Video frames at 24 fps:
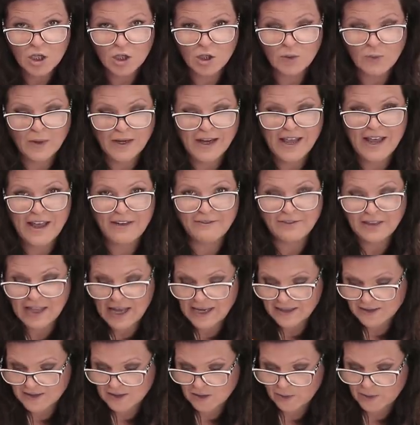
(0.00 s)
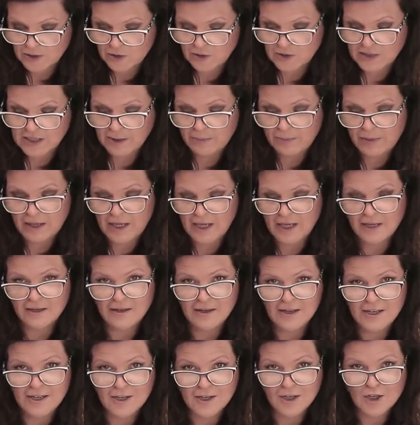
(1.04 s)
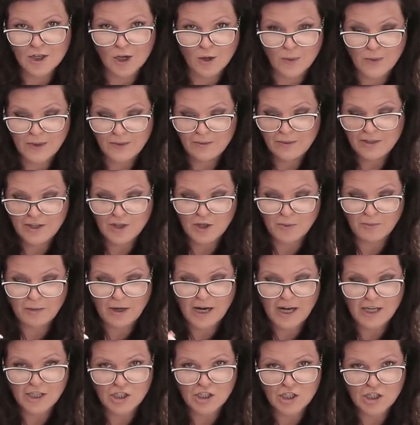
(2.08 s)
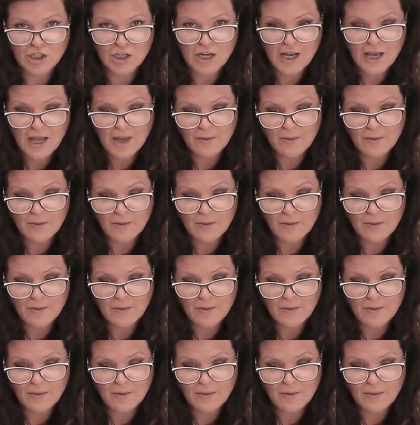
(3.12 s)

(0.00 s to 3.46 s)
You want to have less. So when you dip in, go in with your brush,